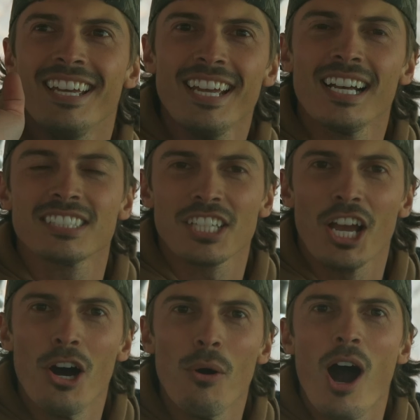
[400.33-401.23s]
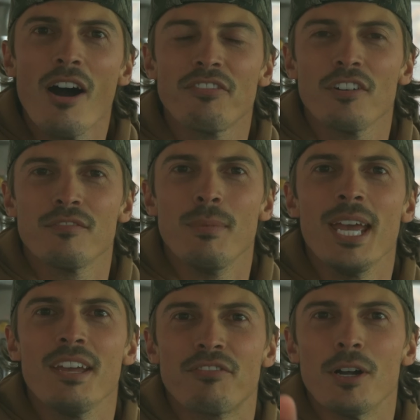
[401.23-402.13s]
He has to go off of
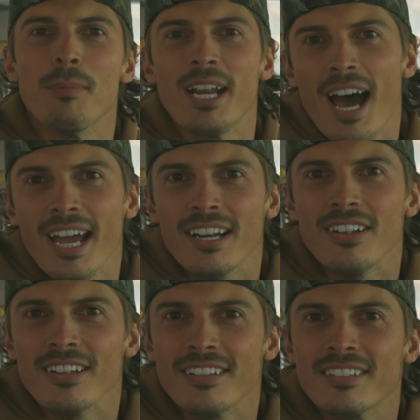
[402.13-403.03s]
me from an idle.